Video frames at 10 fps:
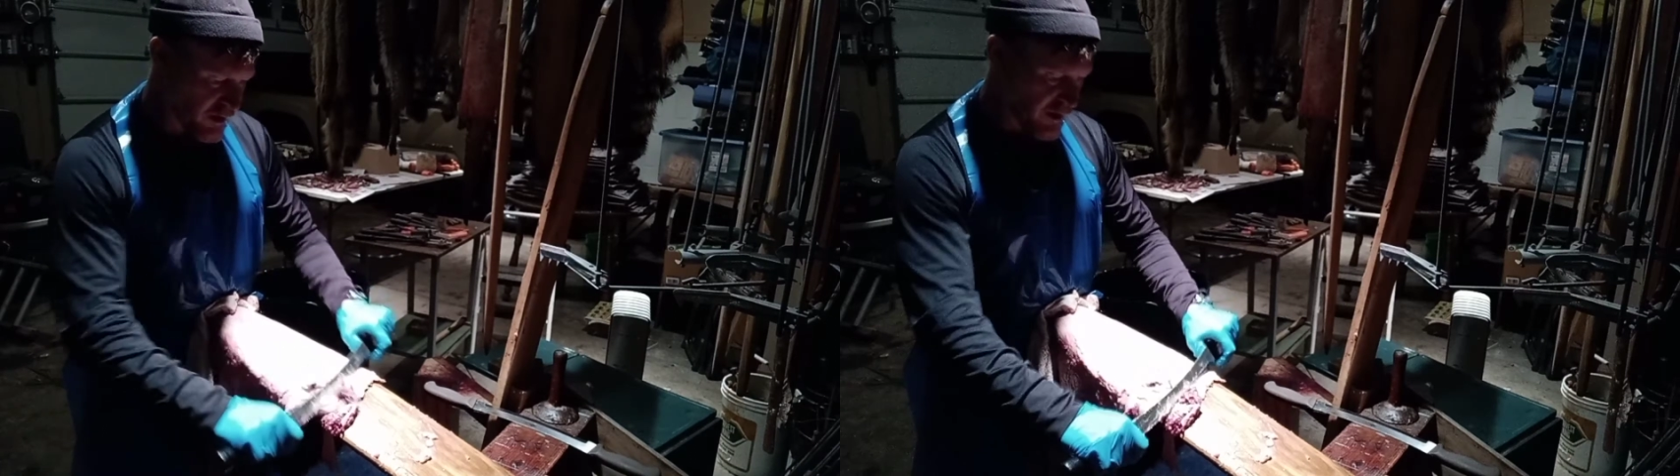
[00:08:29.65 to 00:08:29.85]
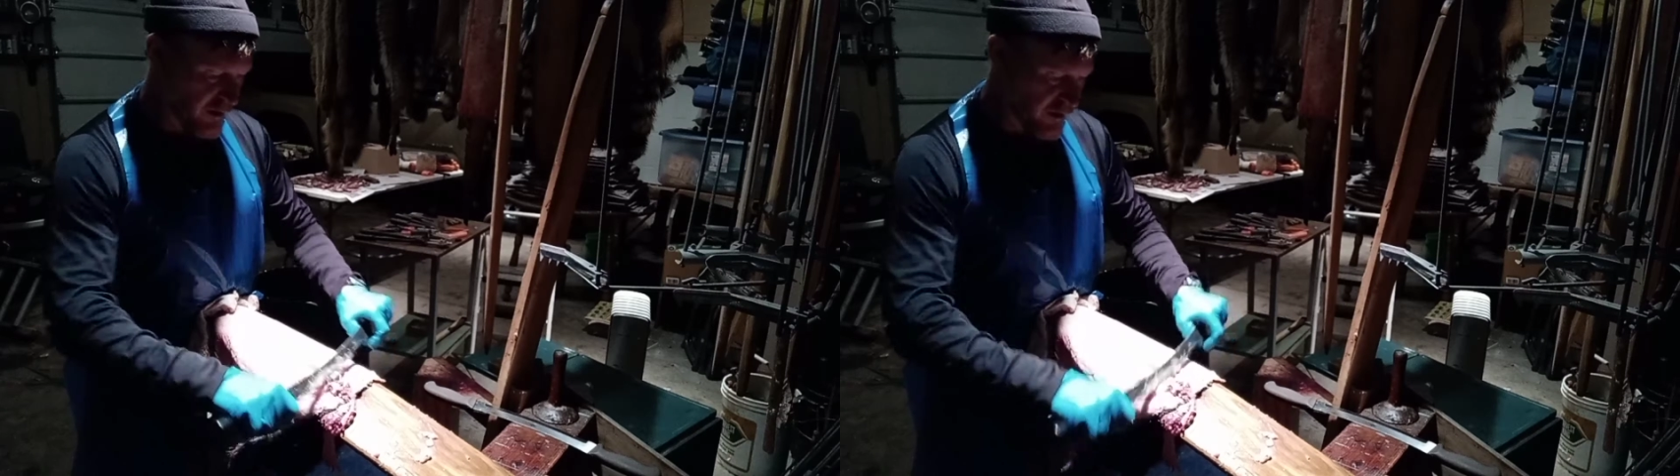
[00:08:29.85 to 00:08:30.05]

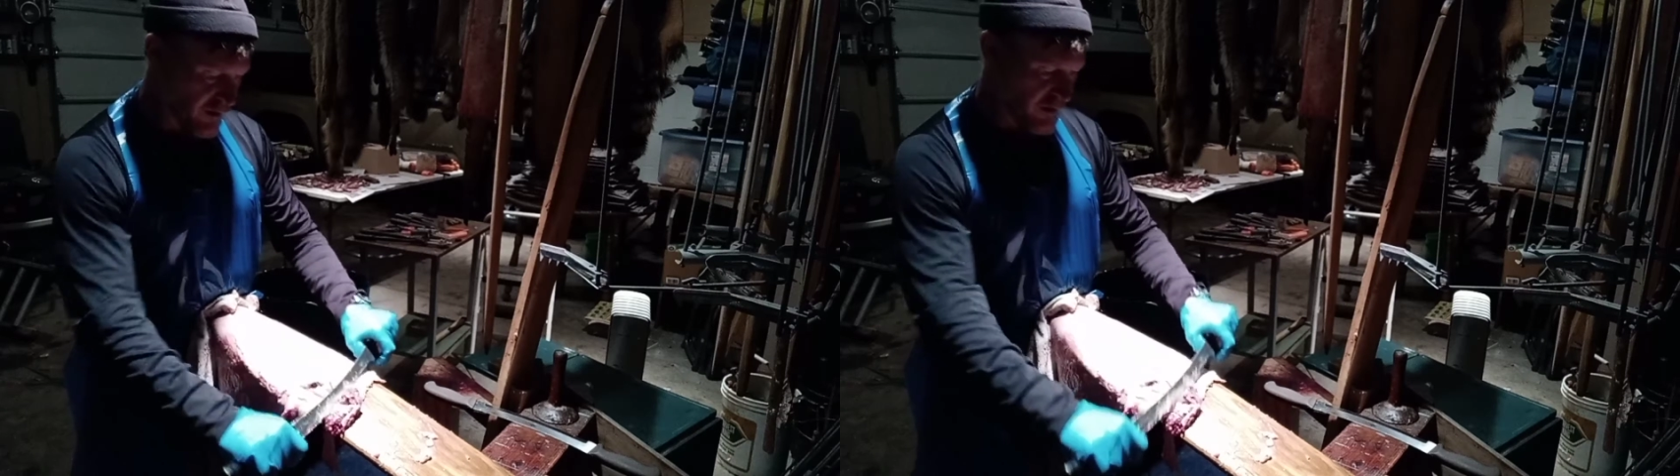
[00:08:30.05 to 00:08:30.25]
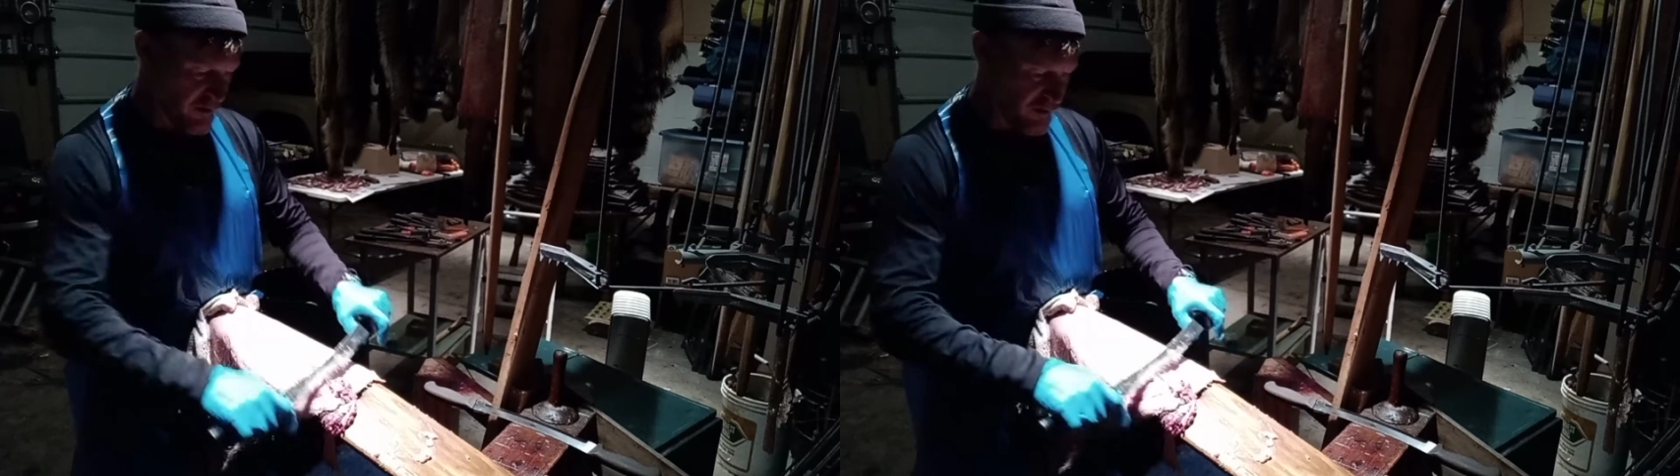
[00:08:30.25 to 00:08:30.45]

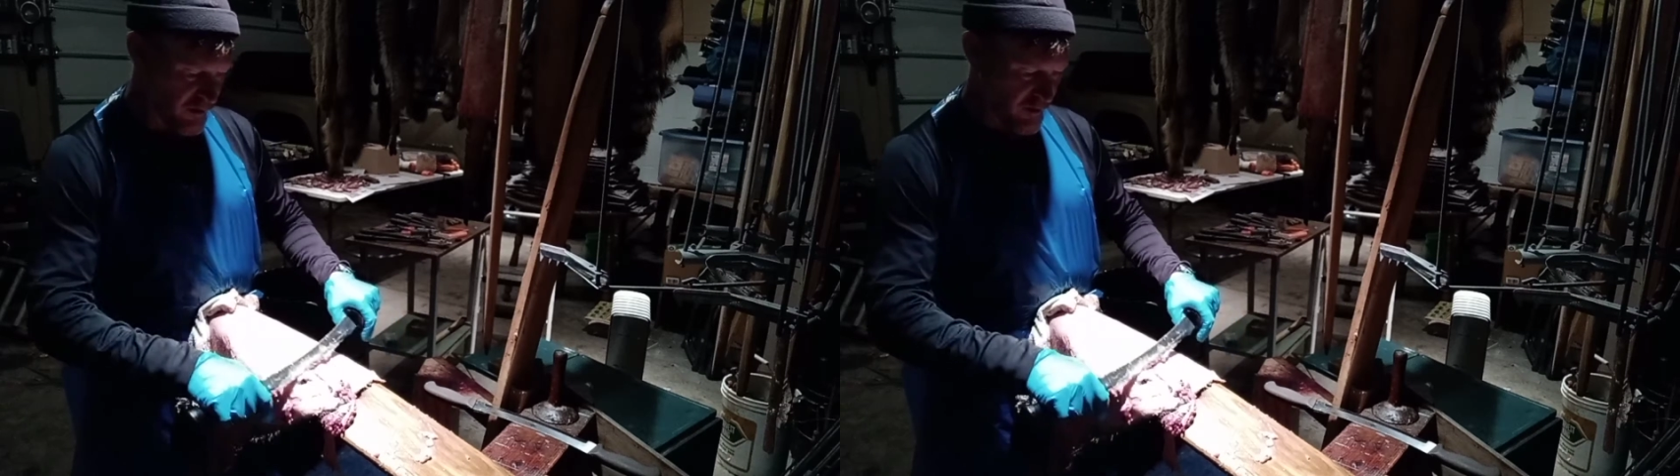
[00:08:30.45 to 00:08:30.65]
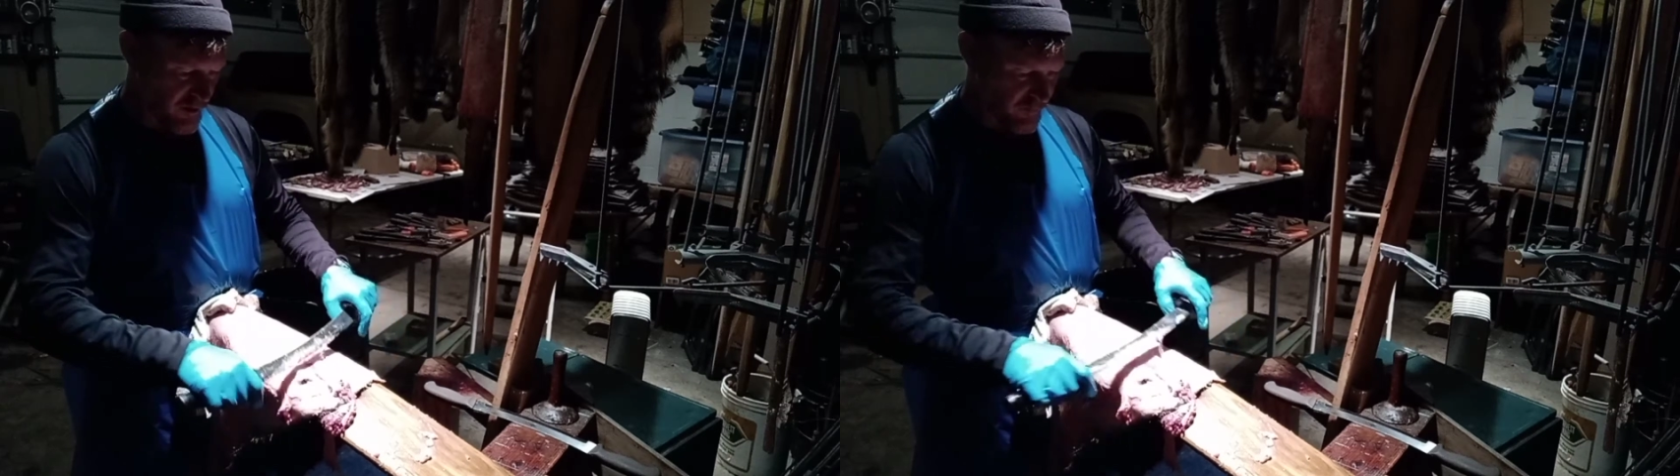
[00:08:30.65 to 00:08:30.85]

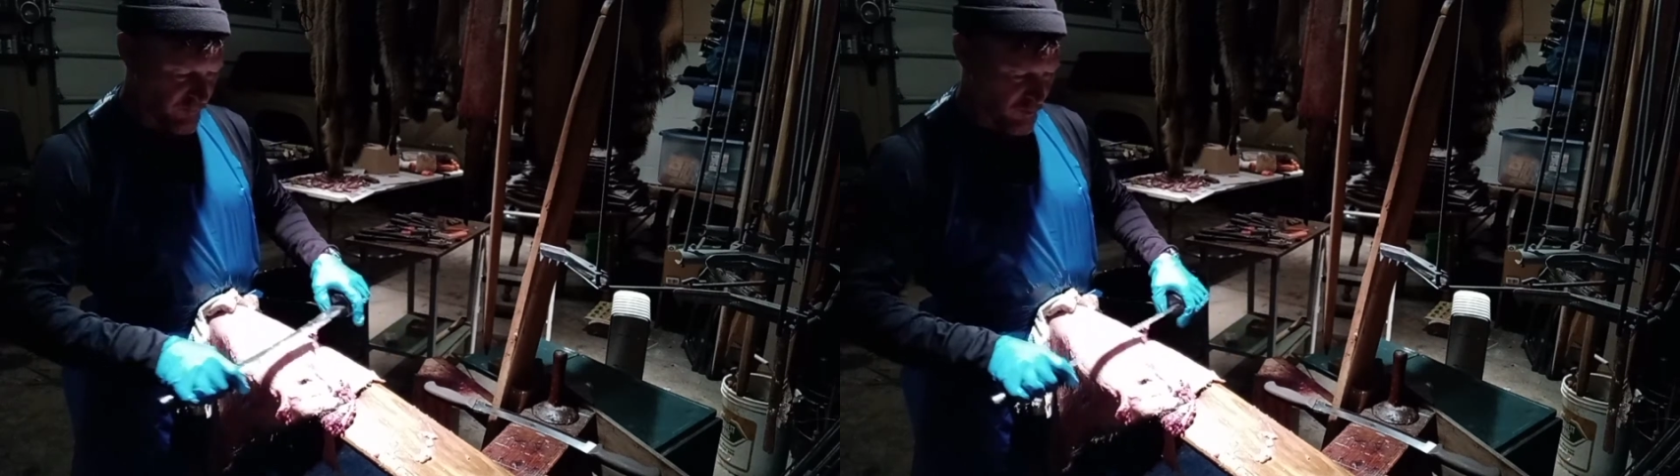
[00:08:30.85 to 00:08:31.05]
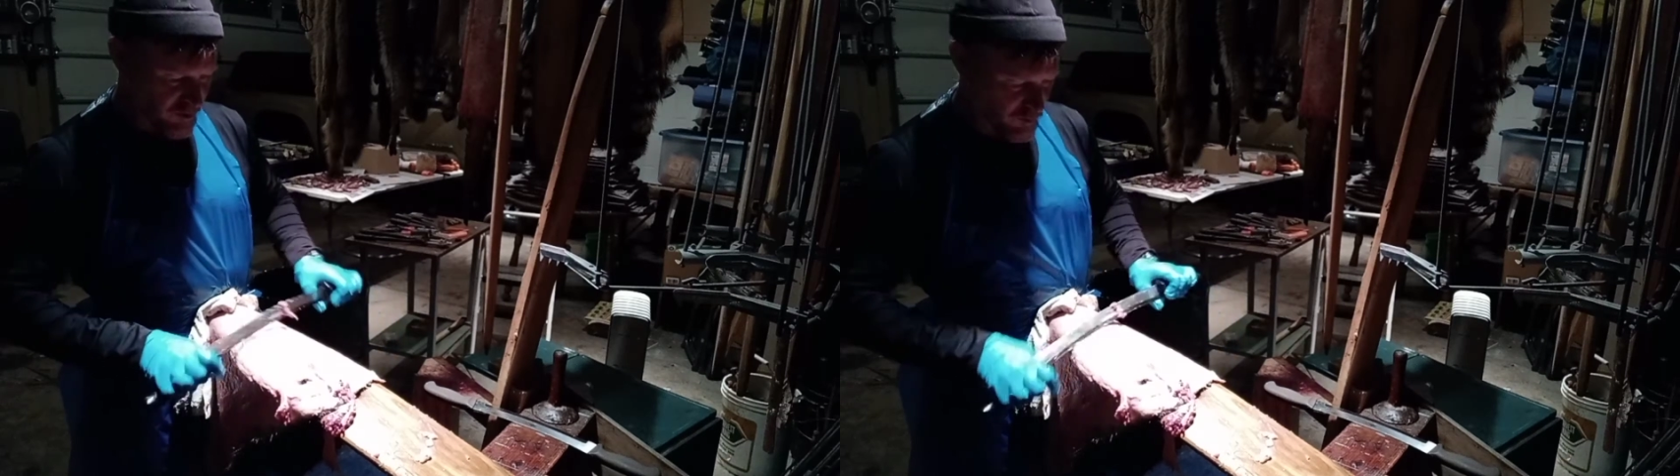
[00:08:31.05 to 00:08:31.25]
If you want to
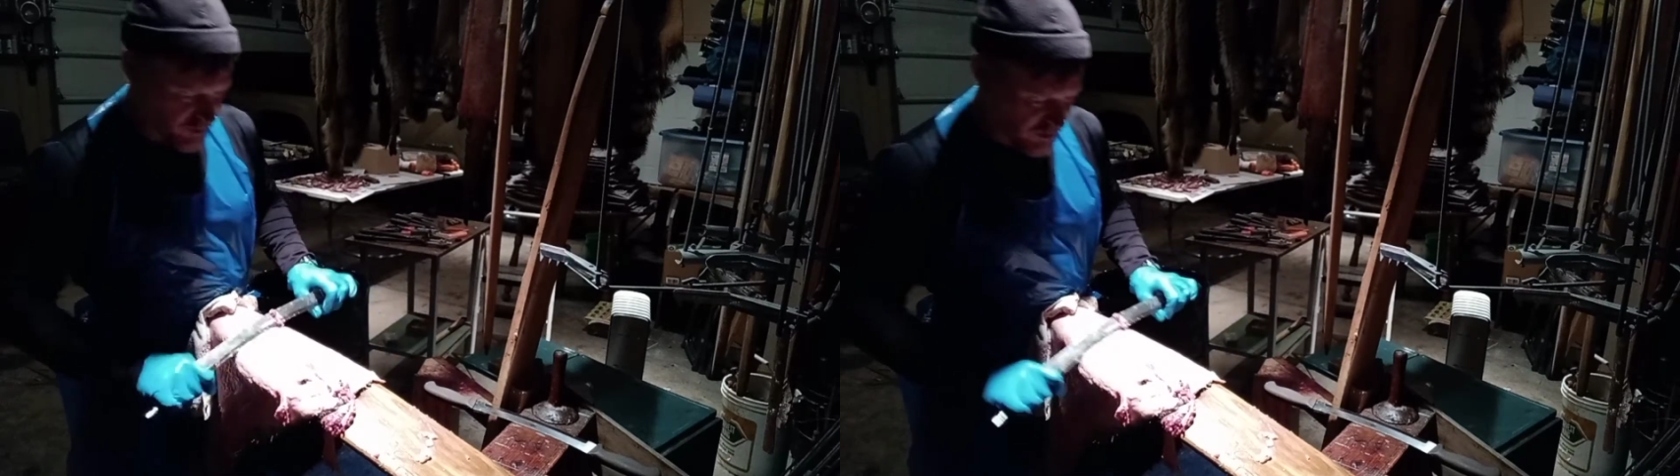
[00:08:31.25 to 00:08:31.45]
switch to the